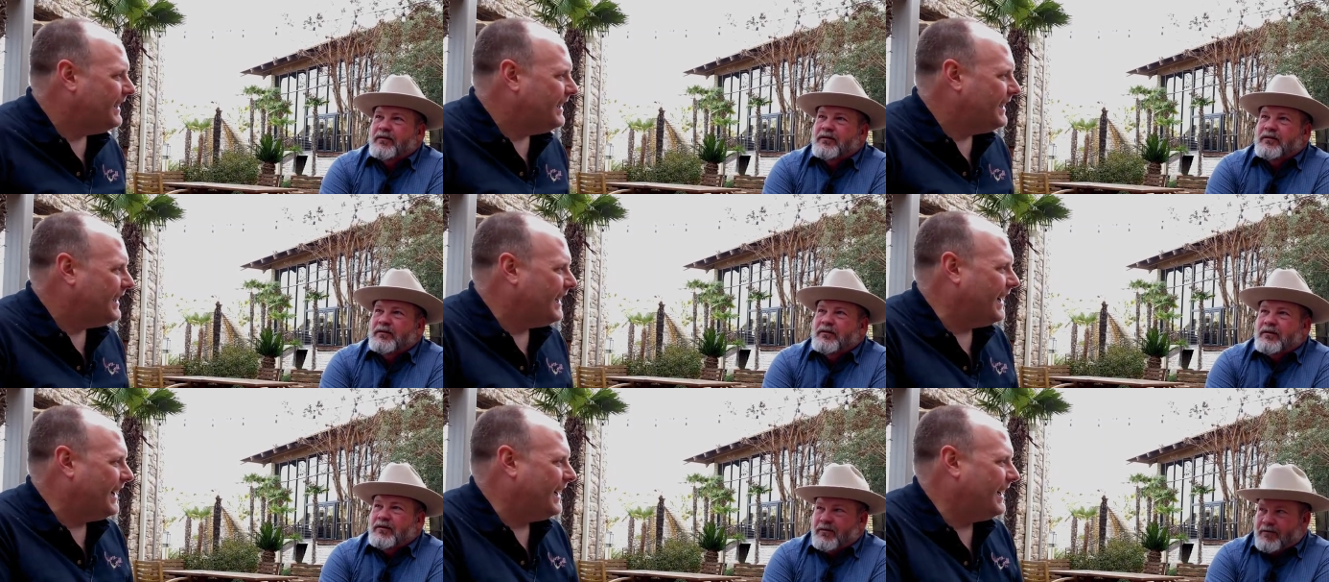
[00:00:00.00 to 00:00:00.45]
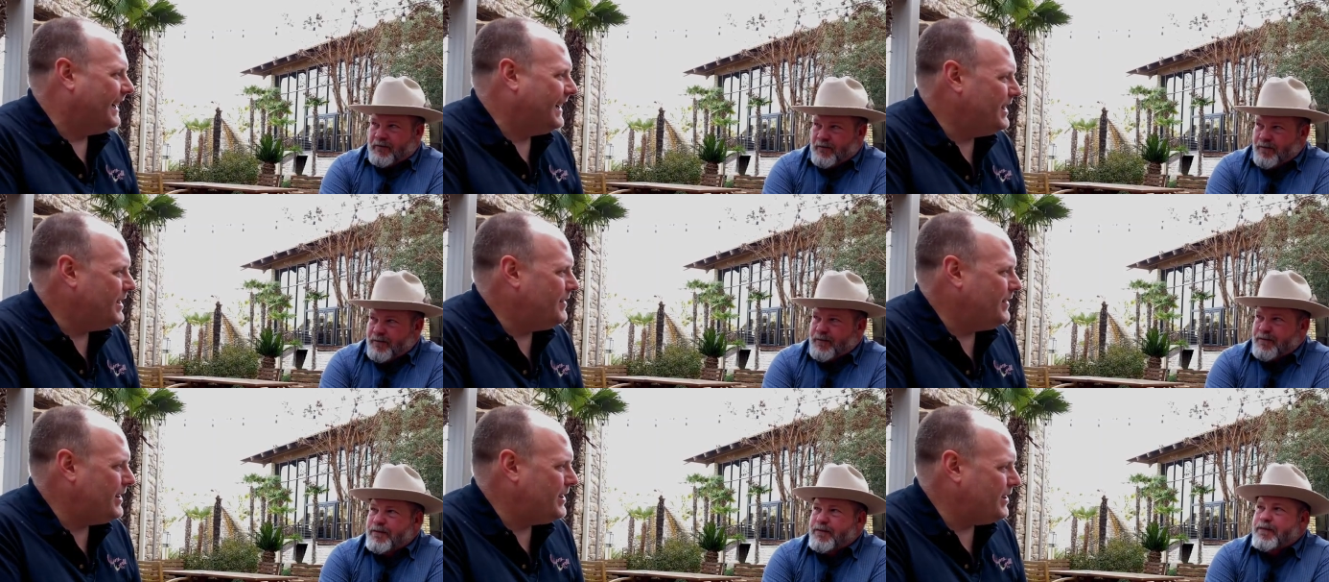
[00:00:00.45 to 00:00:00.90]
Speaker 1: uh,
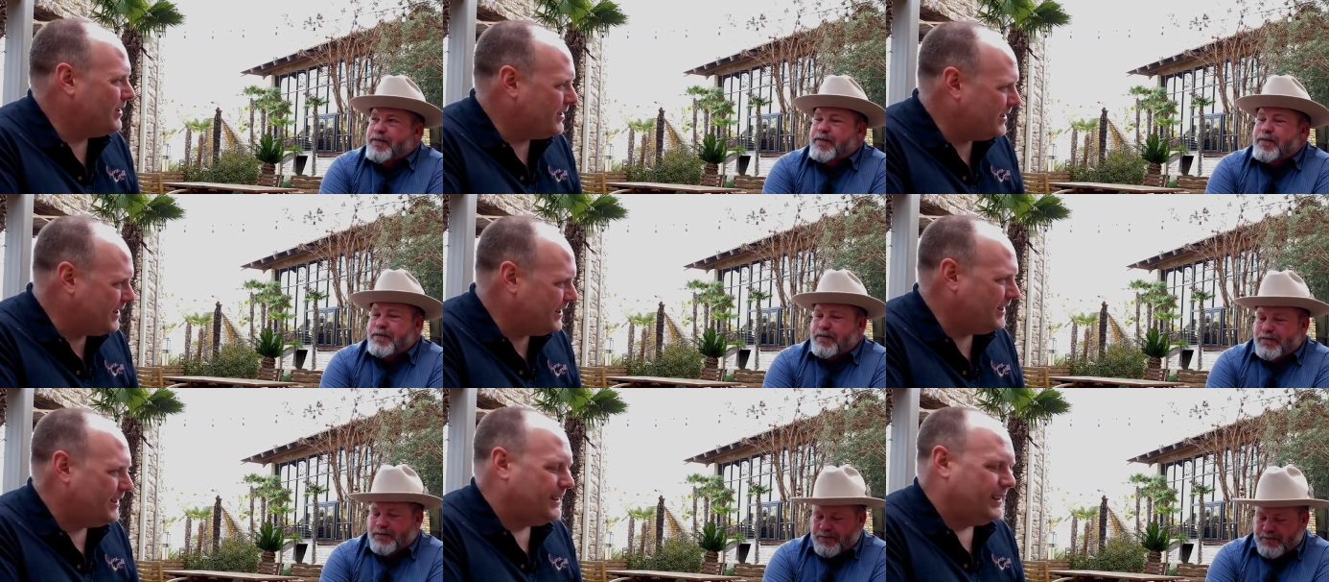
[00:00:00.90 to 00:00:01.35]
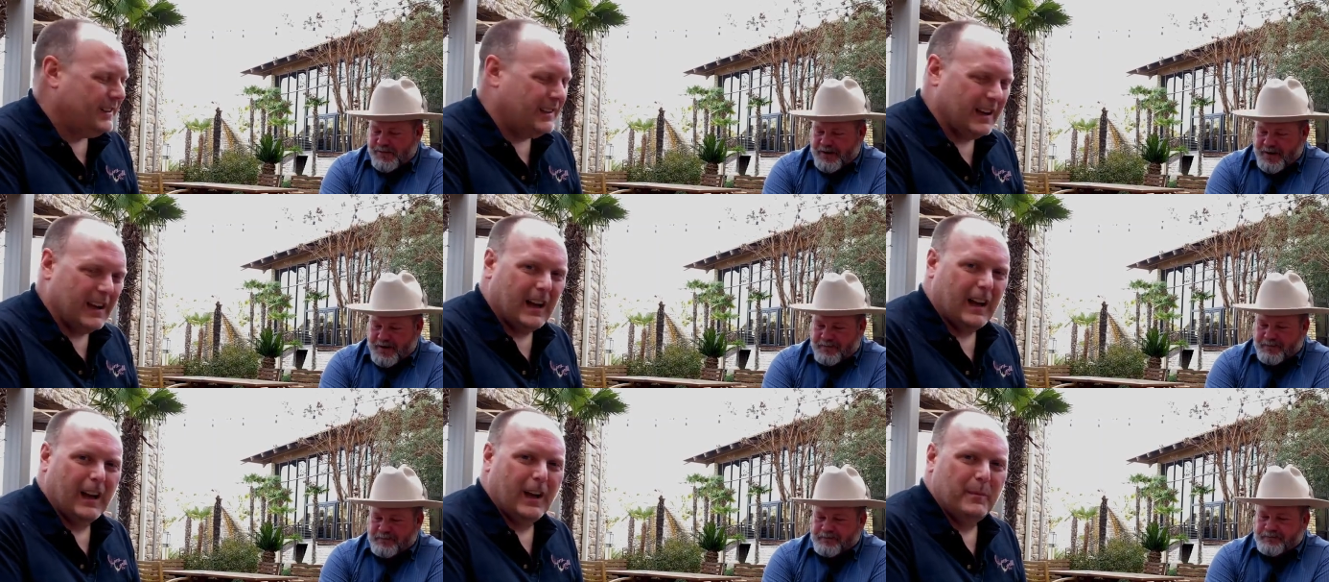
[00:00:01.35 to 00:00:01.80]
in the vineyard.
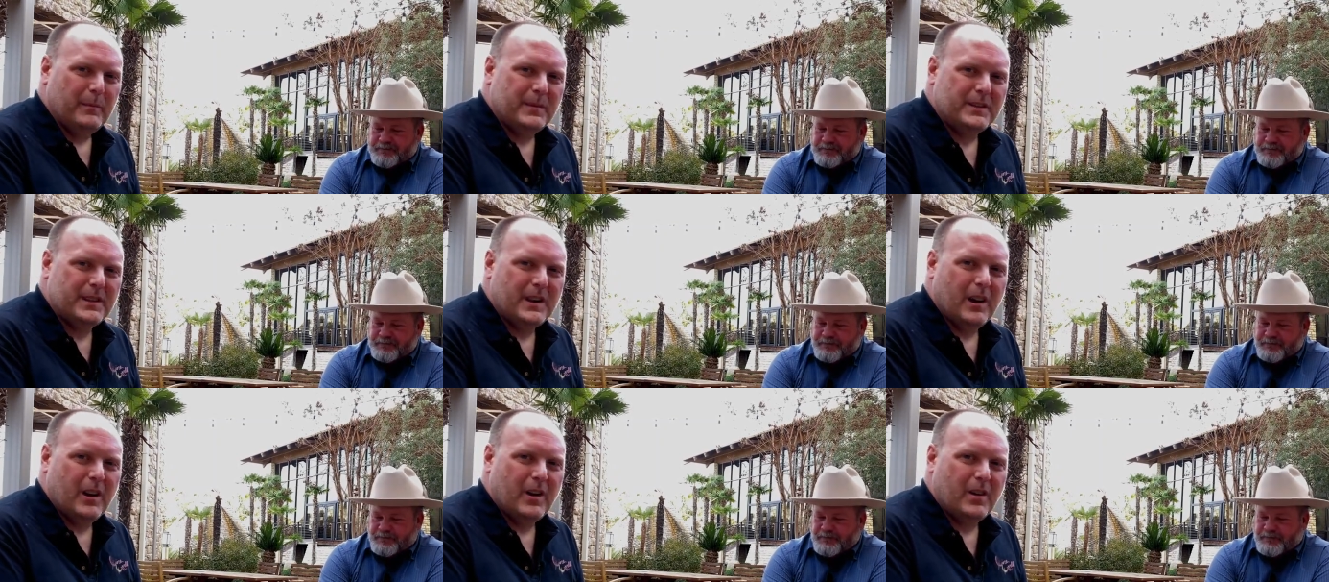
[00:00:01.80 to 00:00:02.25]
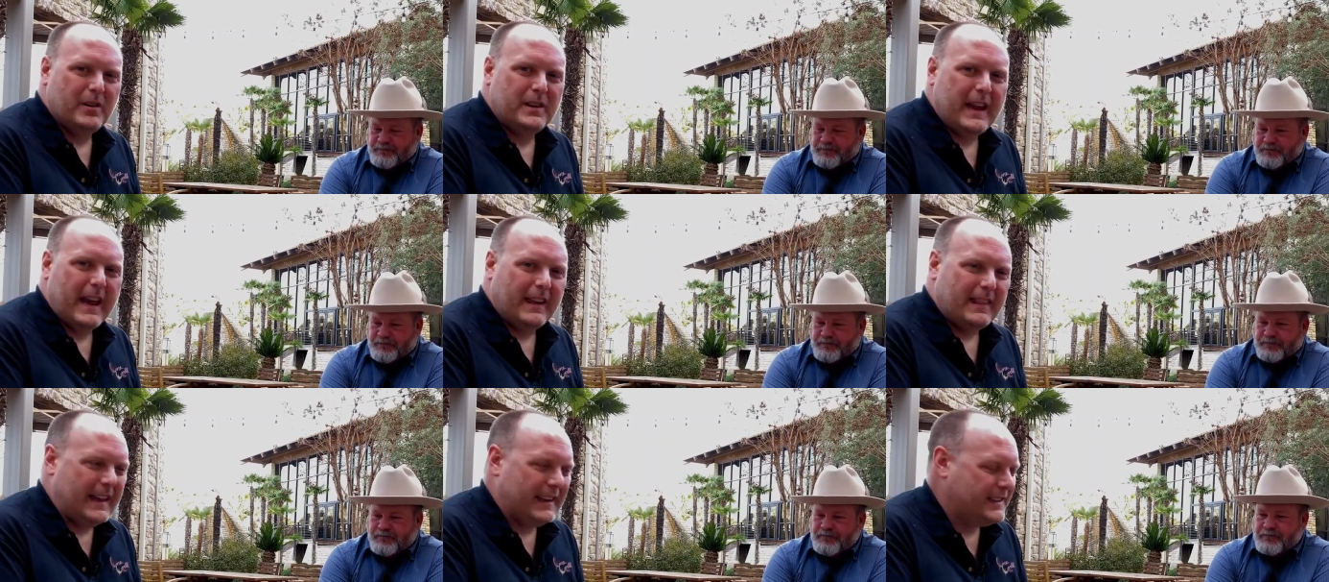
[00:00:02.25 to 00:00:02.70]
Yeah. Um, so
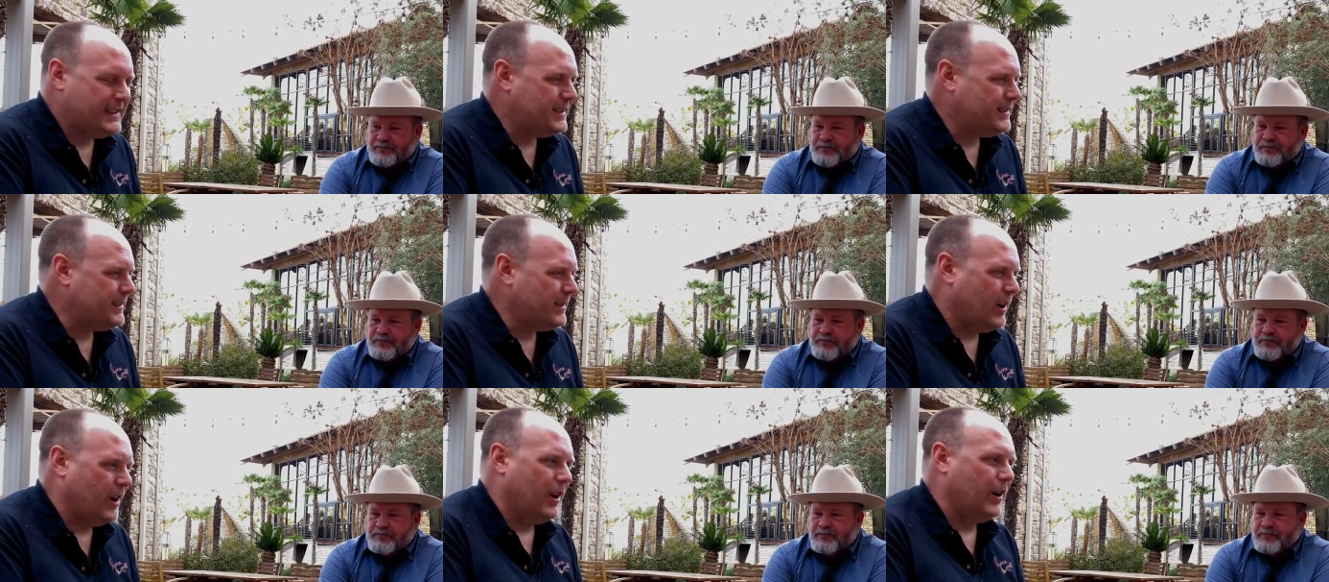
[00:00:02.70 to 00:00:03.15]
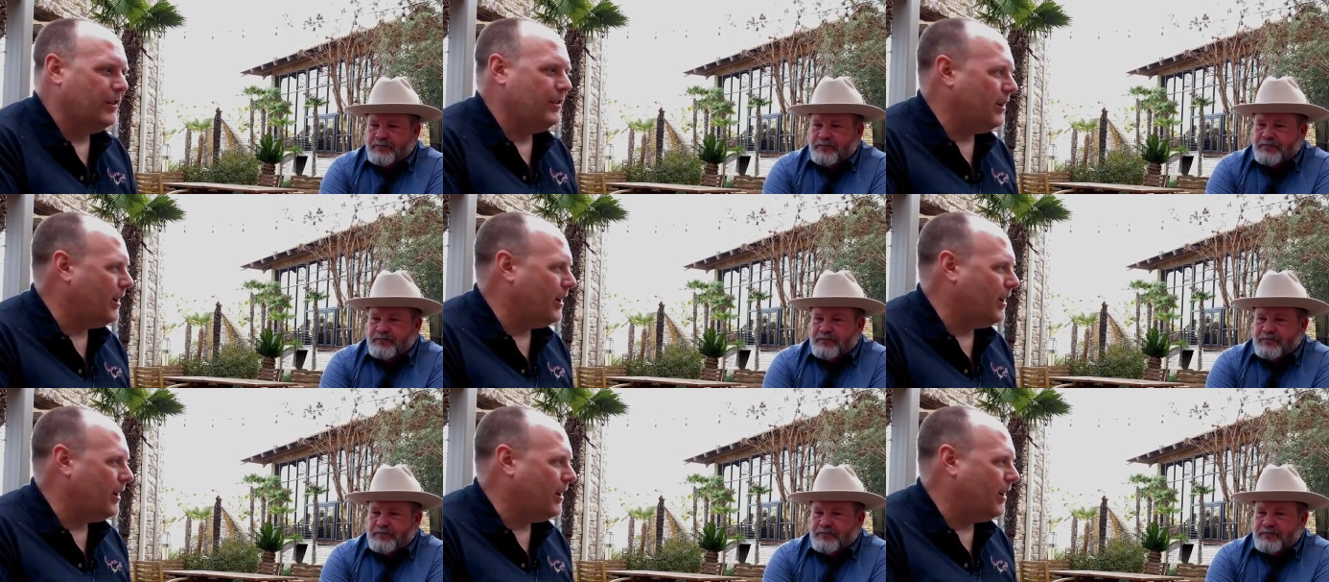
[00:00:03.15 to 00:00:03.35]
yeah, that's all.